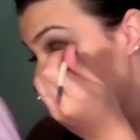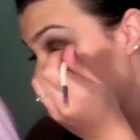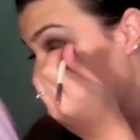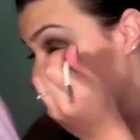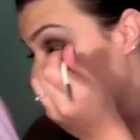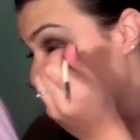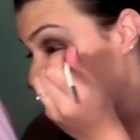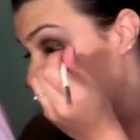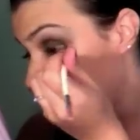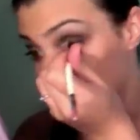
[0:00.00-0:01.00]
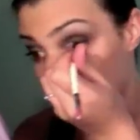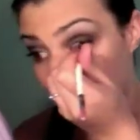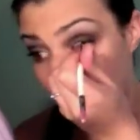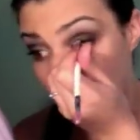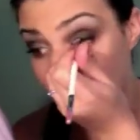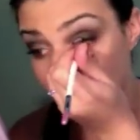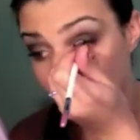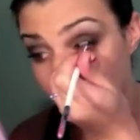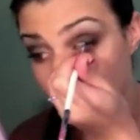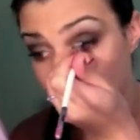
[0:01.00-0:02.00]
it out a bit. It's going to add a
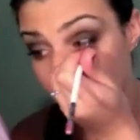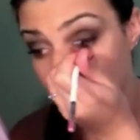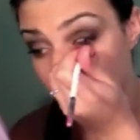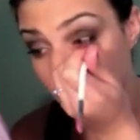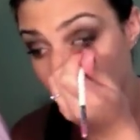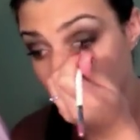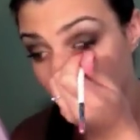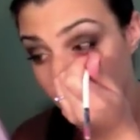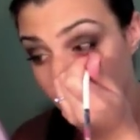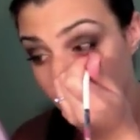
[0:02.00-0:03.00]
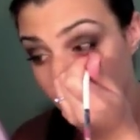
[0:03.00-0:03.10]
little bit more